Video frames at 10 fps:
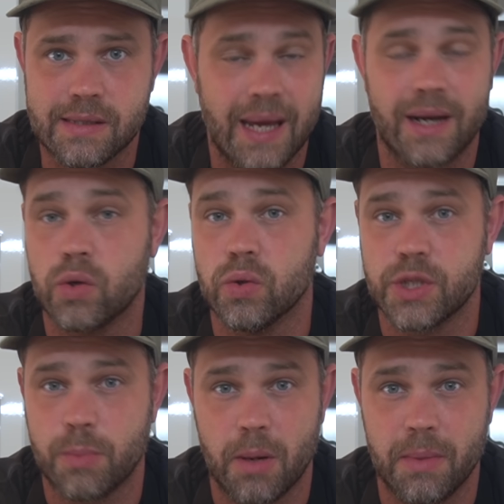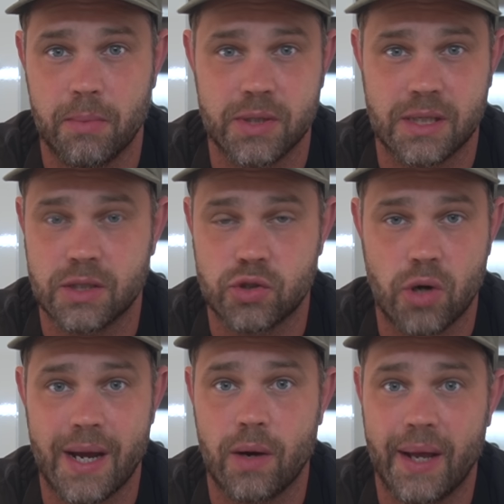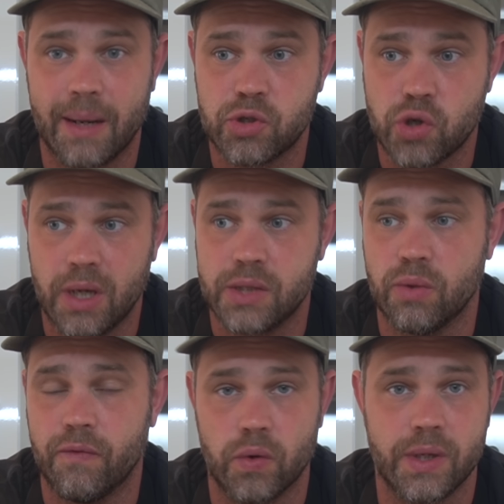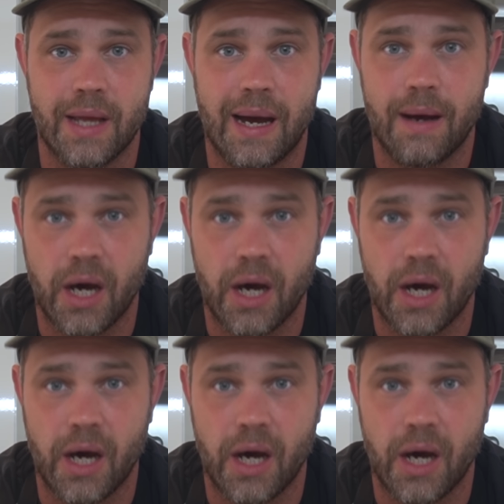can cause the bottom of the brisket to dry out. And I'm trying to avoid that.